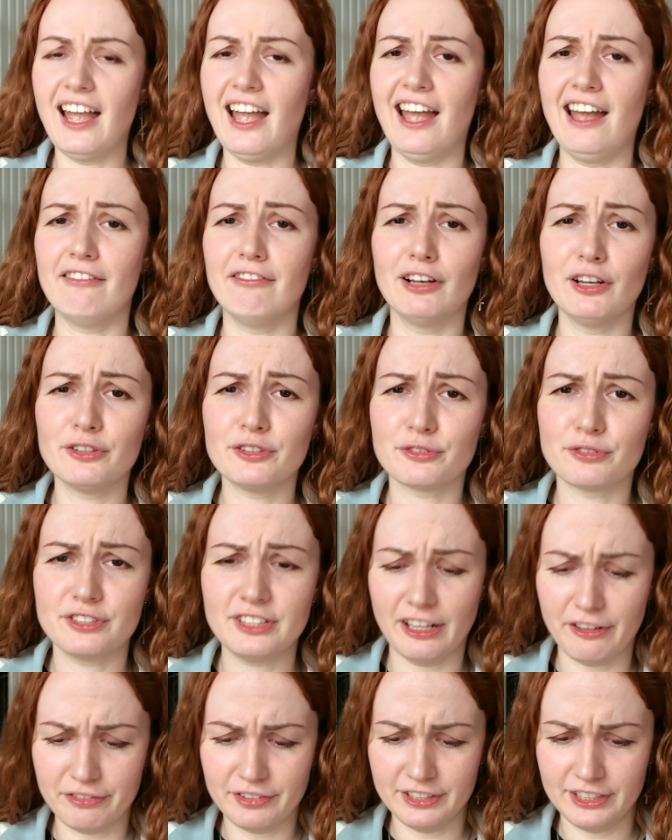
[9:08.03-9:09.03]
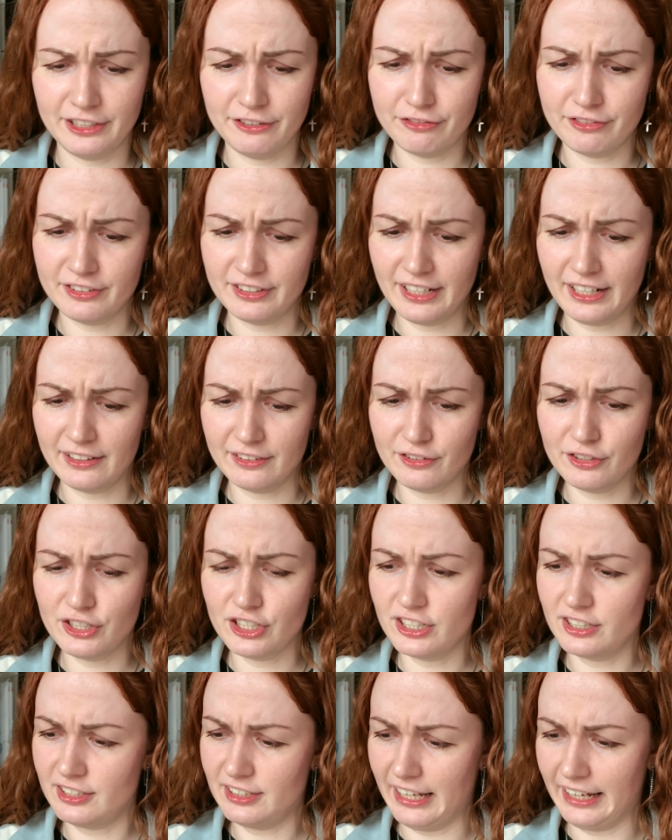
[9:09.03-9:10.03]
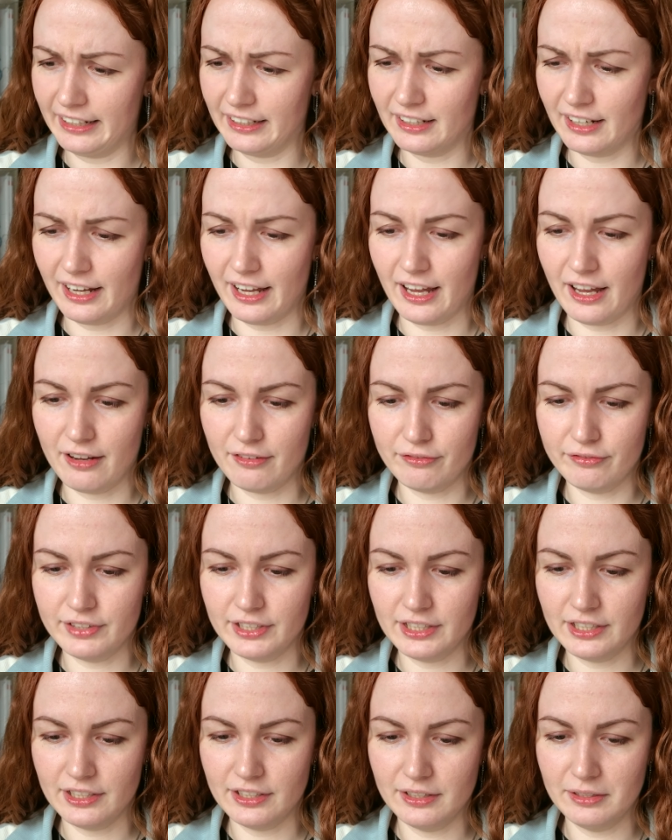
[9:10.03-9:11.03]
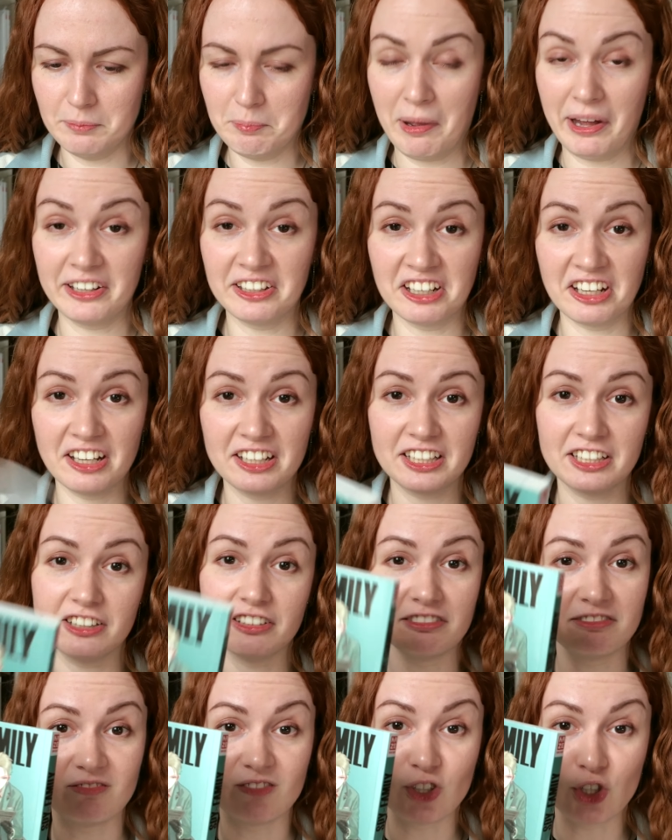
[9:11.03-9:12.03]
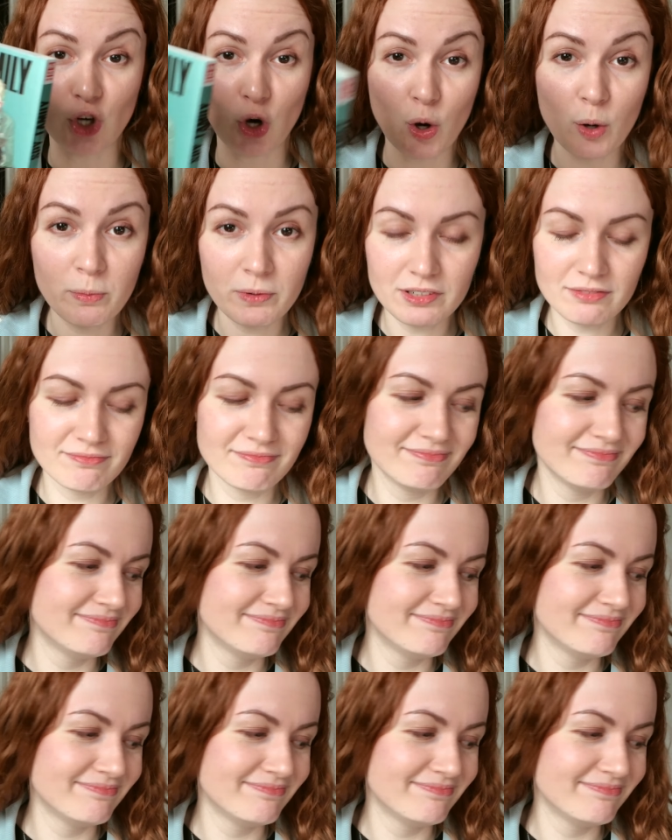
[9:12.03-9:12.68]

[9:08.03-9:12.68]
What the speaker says: I have a lot of stuff in different languages, like I have the manga in German.